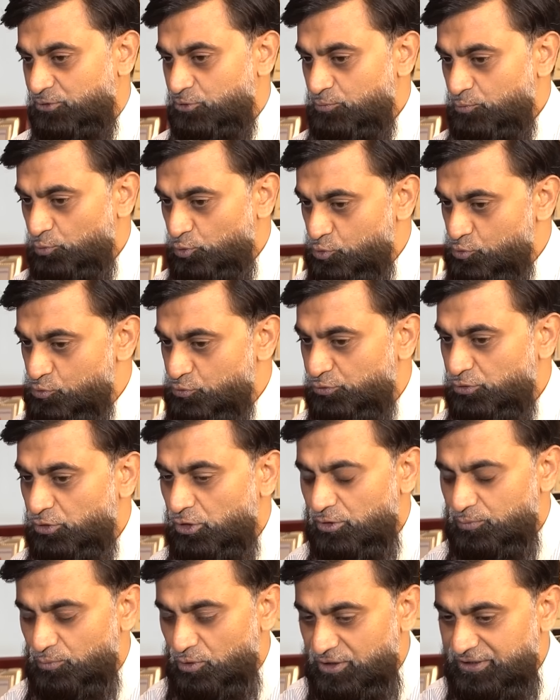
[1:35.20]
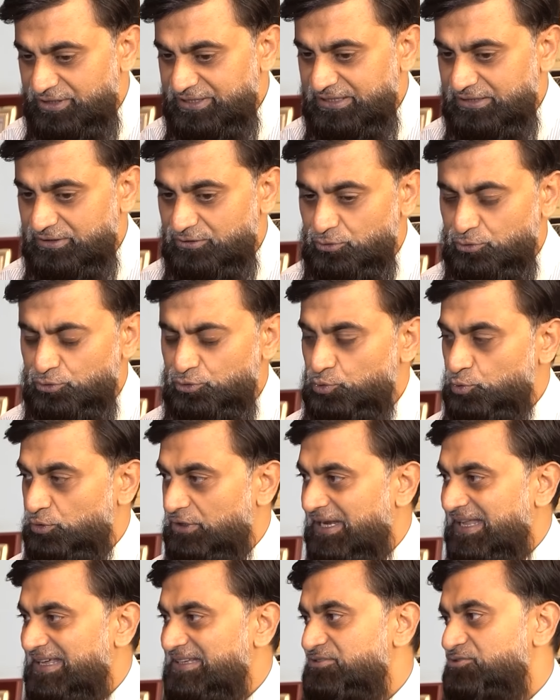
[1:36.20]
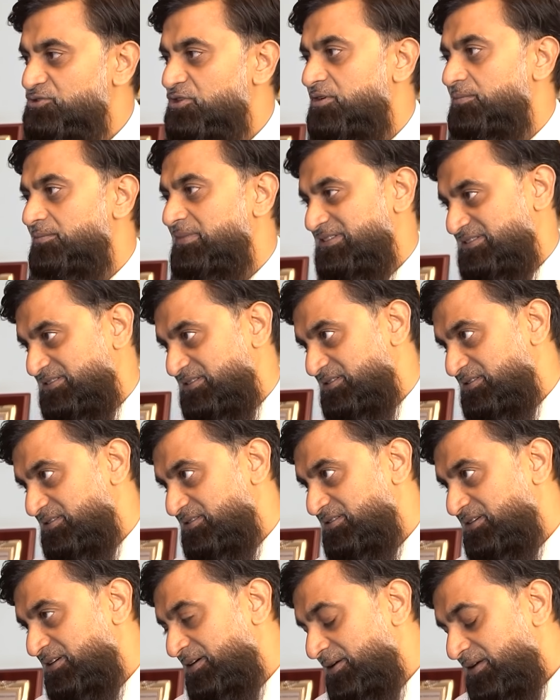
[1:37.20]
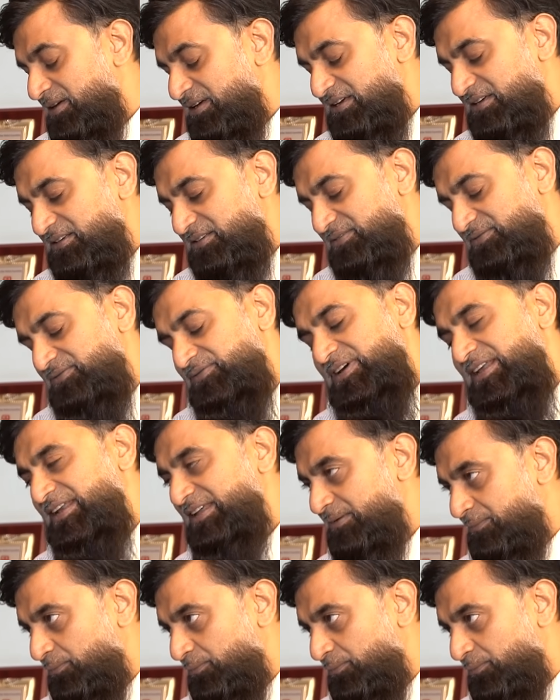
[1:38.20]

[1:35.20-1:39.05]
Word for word: you move your body, you utilize your muscles is very